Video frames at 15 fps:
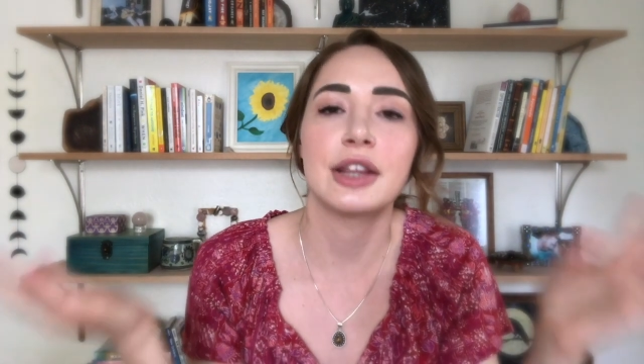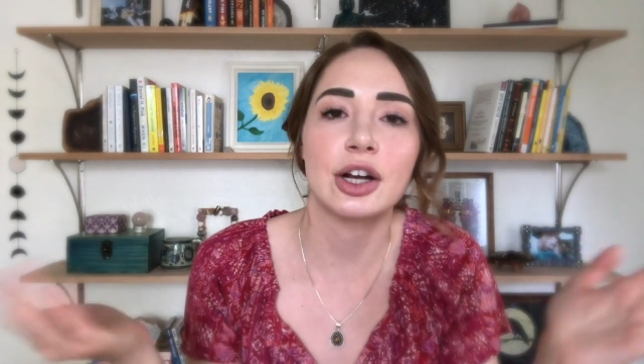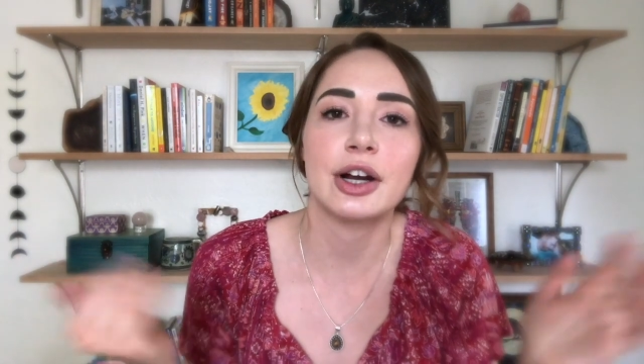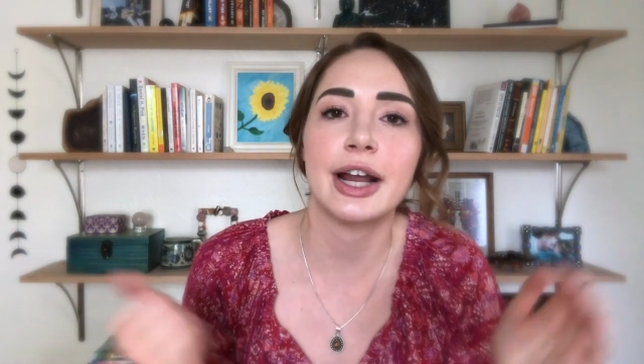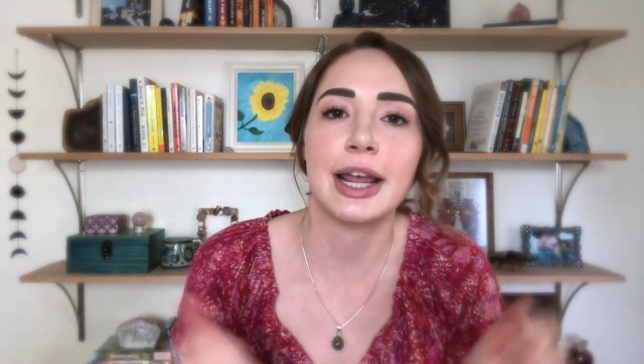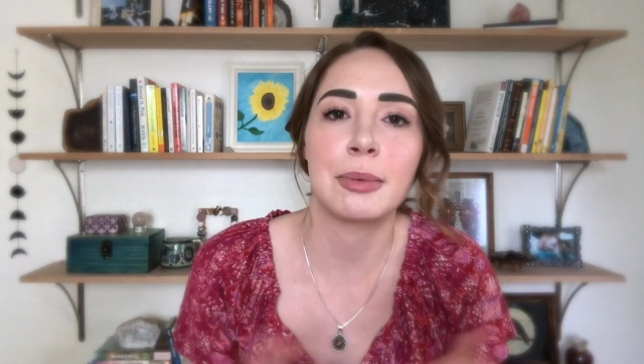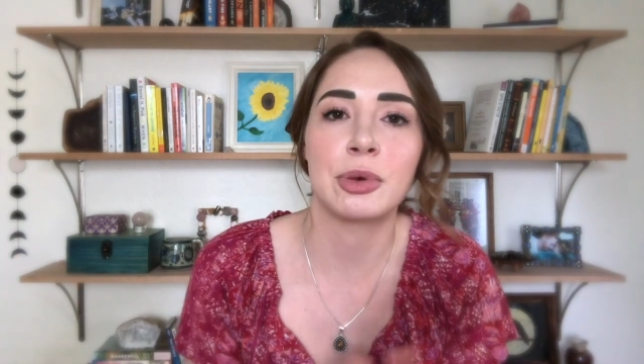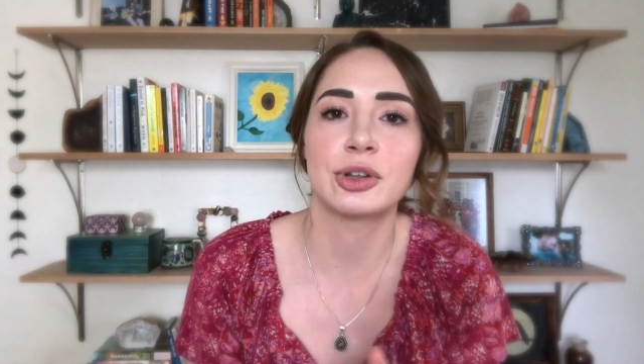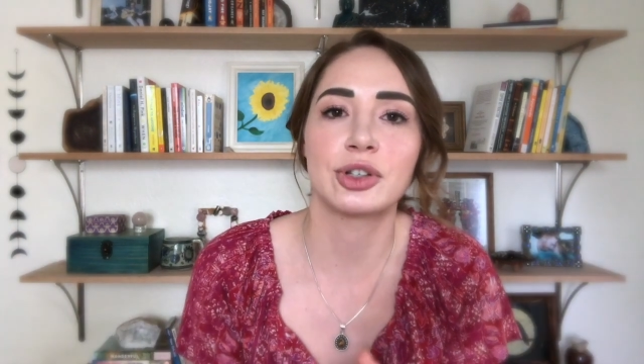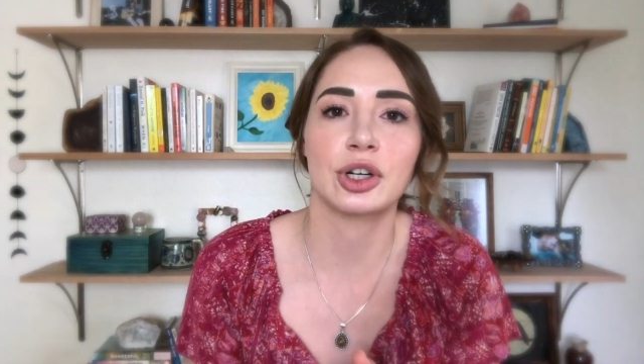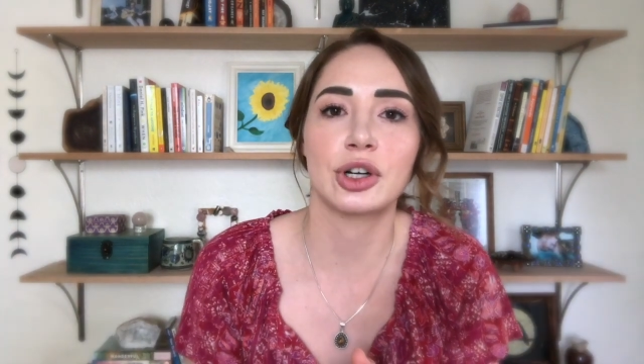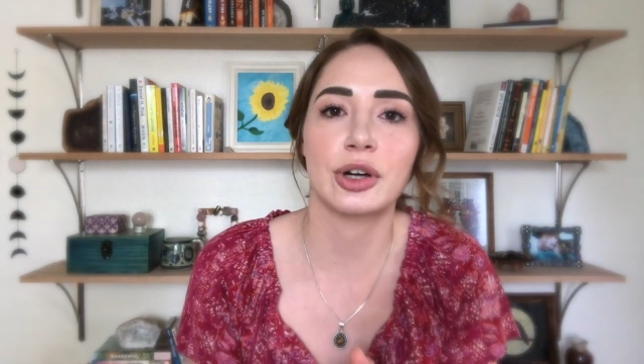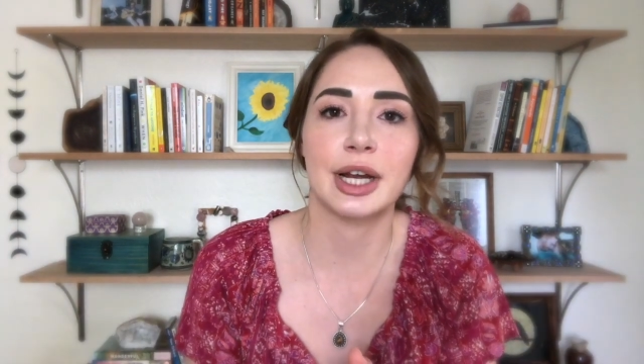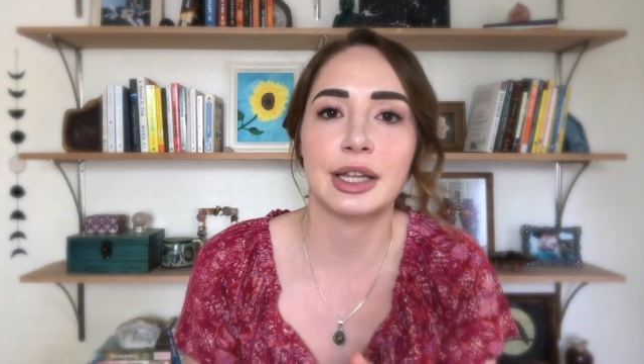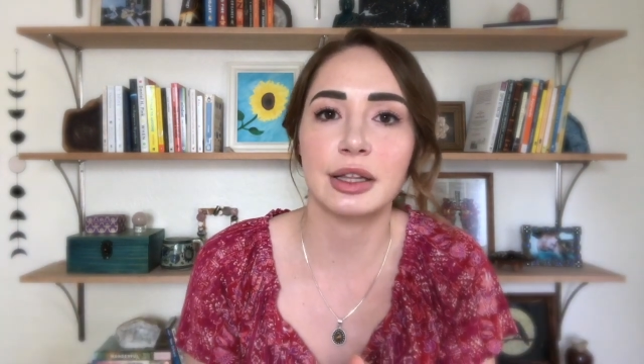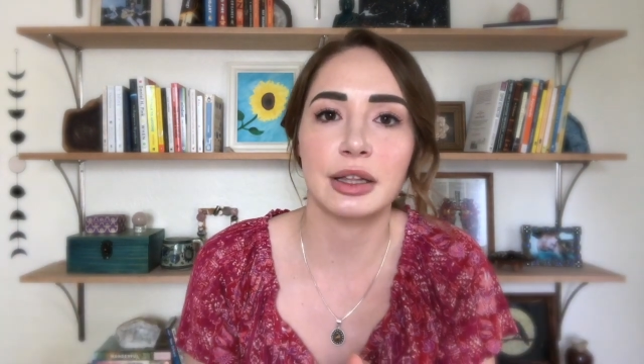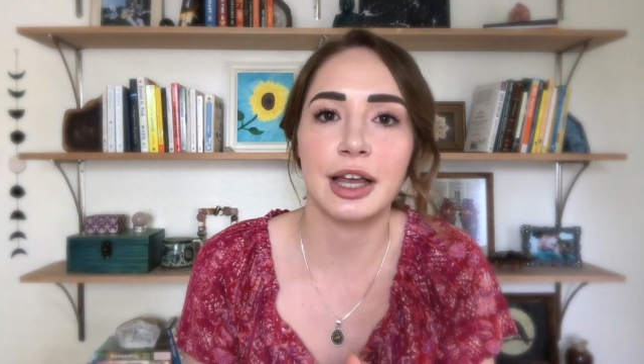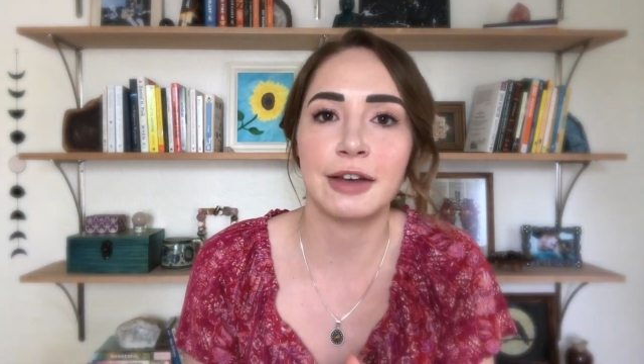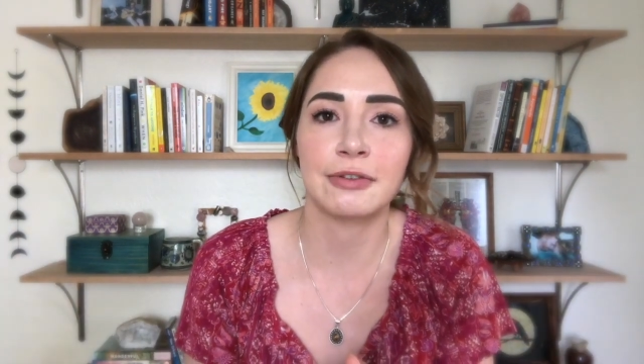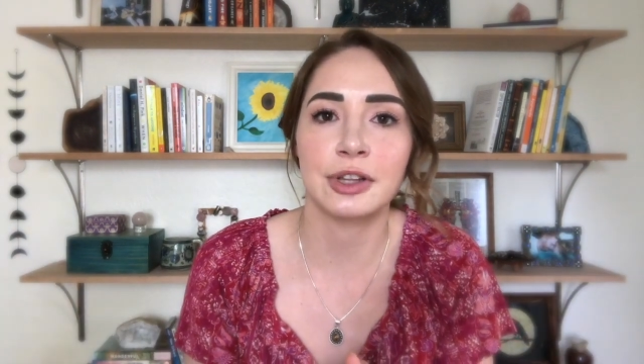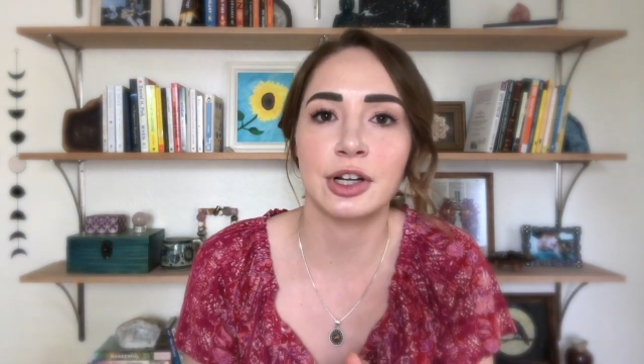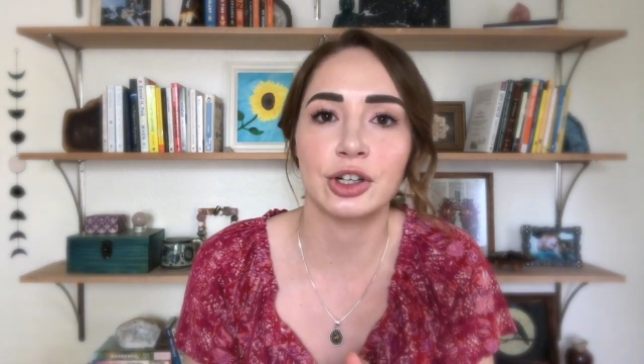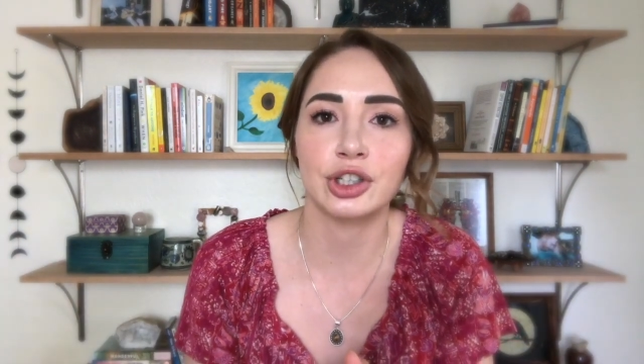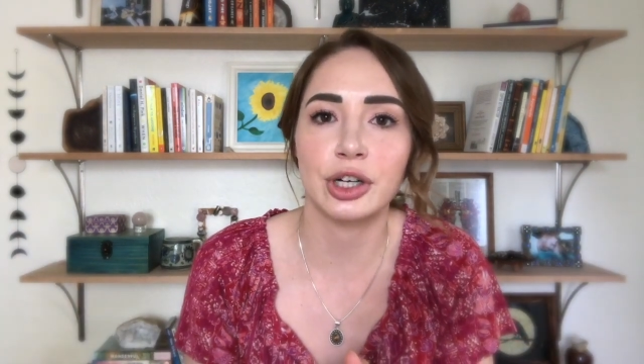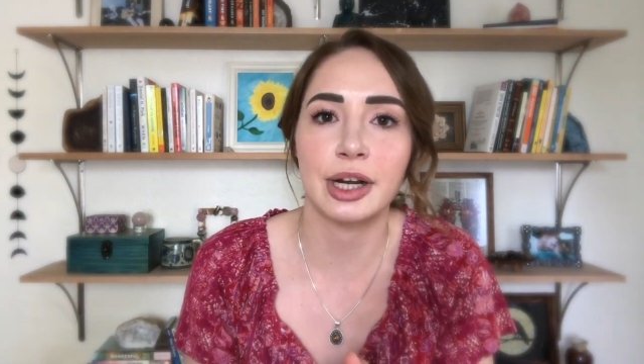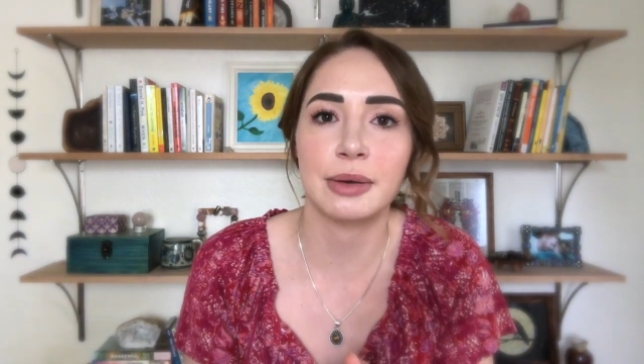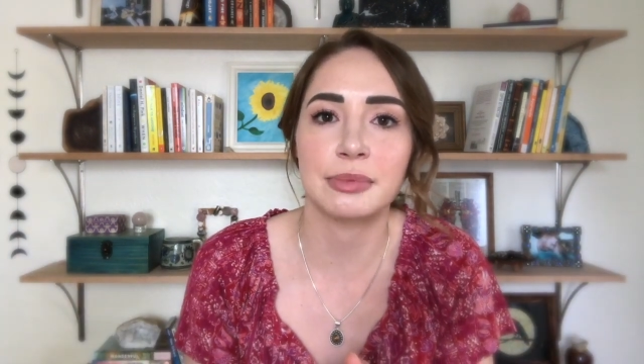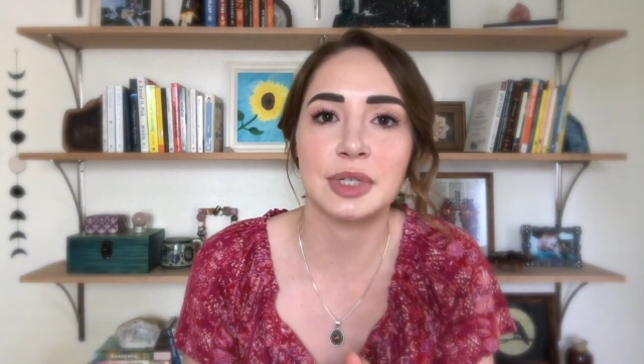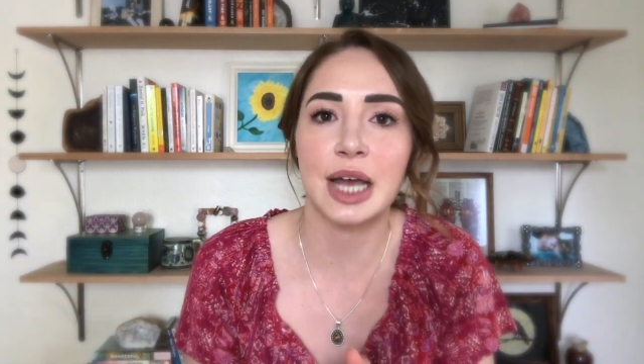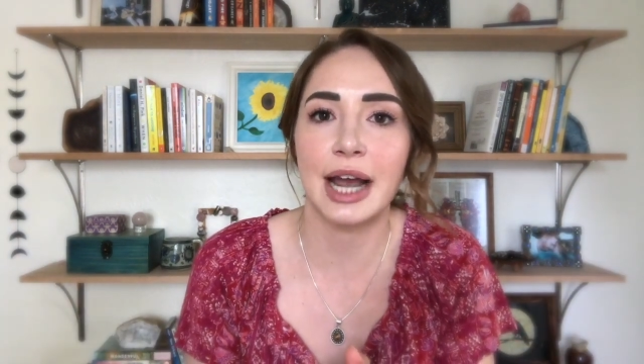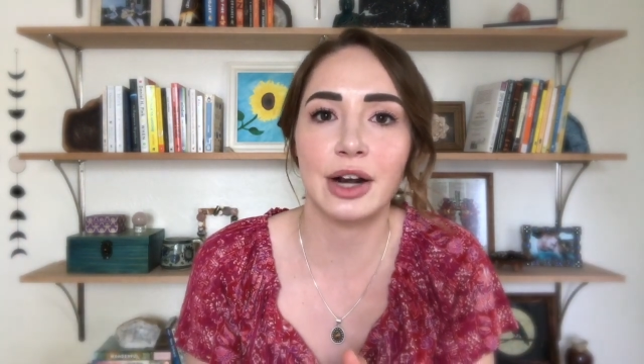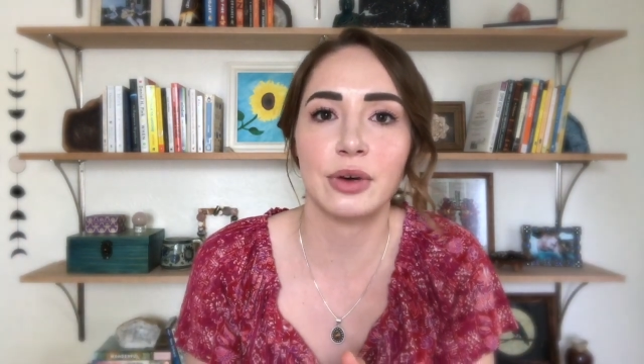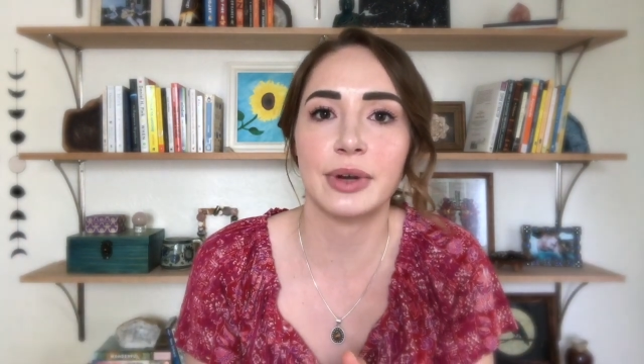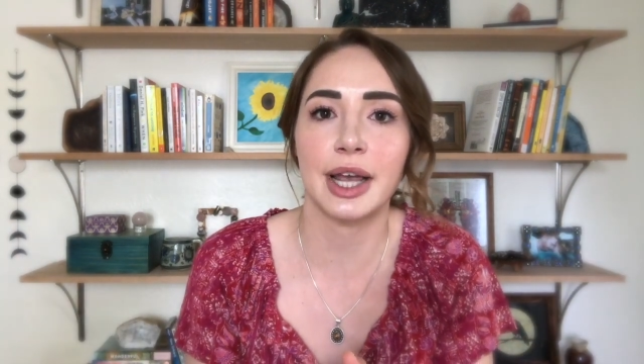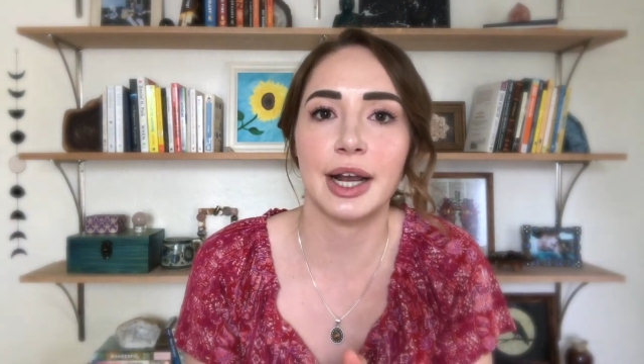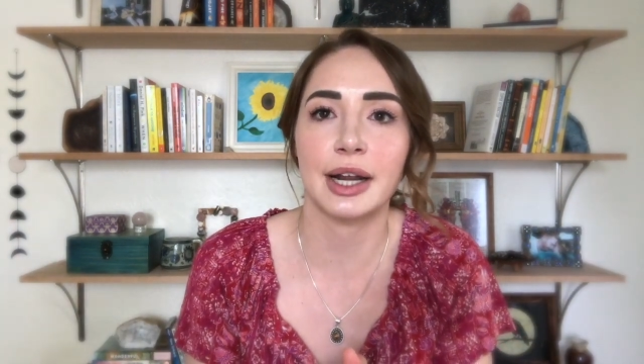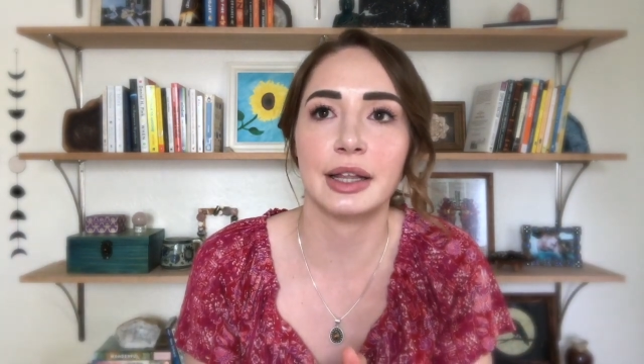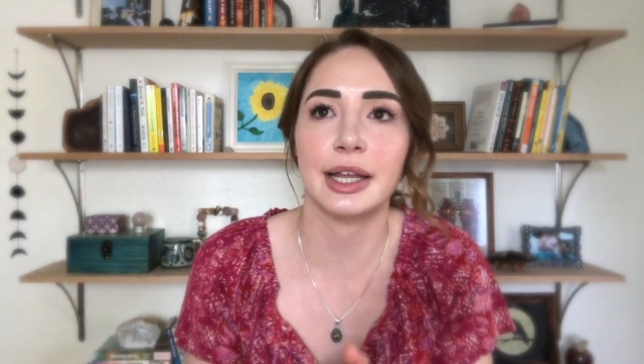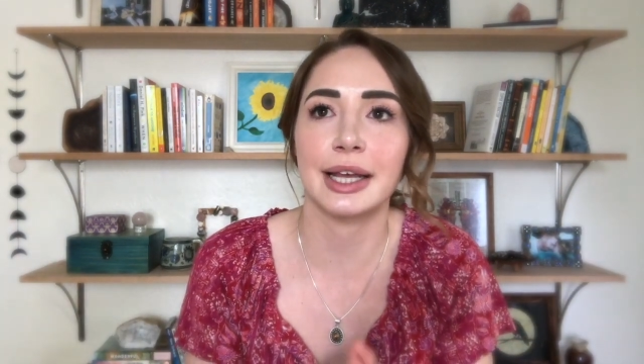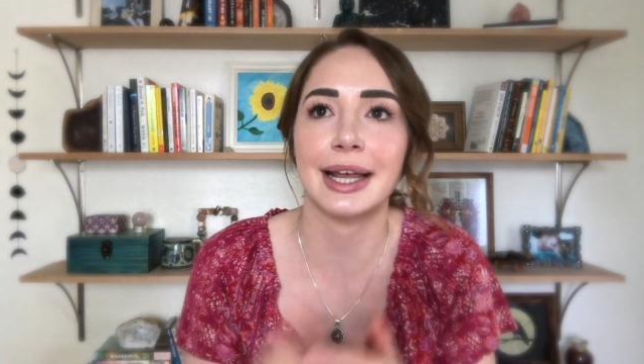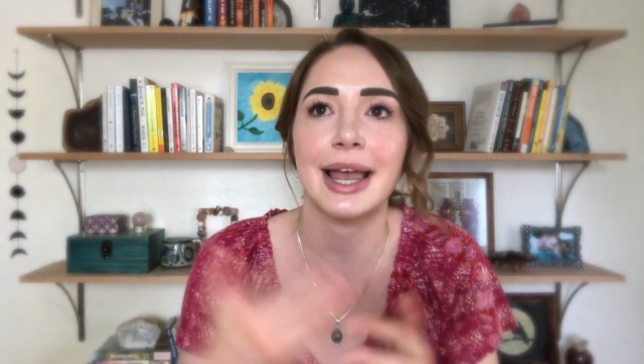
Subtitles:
they're able to create the life of their dreams? I don't get it.